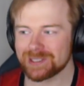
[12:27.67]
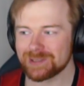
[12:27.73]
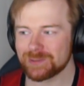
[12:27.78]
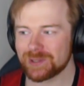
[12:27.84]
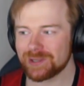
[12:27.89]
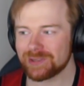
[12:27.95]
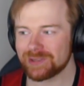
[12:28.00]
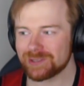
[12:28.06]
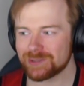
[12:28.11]
in
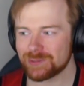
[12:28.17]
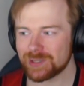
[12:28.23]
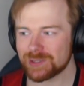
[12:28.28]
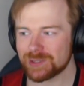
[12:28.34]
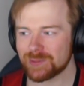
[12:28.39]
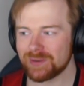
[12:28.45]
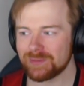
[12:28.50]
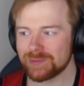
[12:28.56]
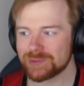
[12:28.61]
worth of
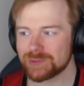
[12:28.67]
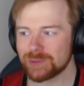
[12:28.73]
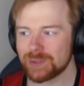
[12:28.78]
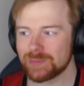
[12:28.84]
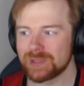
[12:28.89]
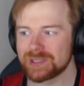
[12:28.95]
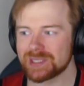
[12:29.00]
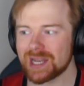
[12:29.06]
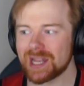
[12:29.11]
Twitch Rivals
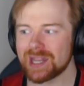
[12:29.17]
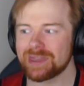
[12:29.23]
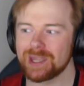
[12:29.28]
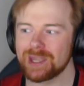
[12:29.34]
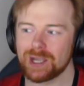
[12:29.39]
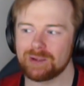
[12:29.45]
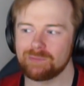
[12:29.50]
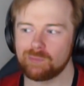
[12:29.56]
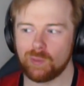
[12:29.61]
tournaments, and I
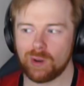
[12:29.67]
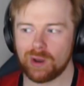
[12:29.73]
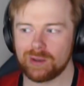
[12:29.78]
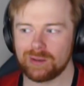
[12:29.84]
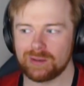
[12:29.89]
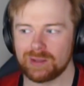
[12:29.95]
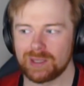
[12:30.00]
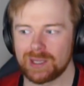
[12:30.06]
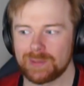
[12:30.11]
think I've
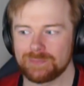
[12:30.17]
won.